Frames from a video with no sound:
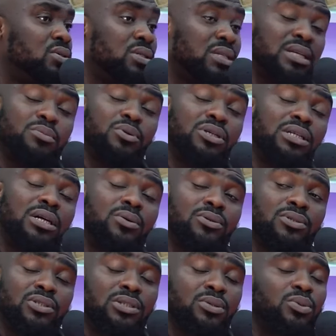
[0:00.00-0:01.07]
Anybody that wants to
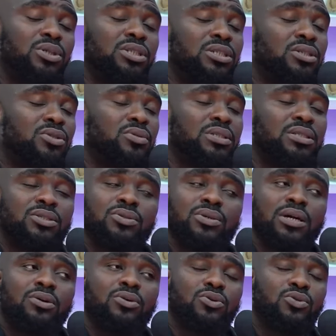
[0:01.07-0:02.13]
see what she's written, you
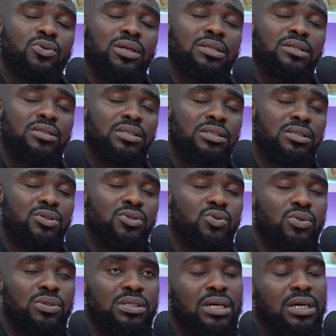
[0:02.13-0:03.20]
can go to her
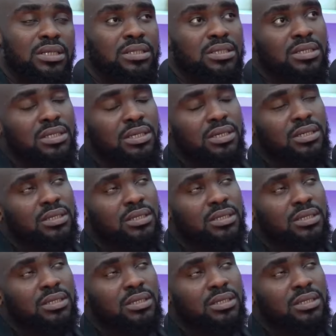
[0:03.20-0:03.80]
Twitter and see it.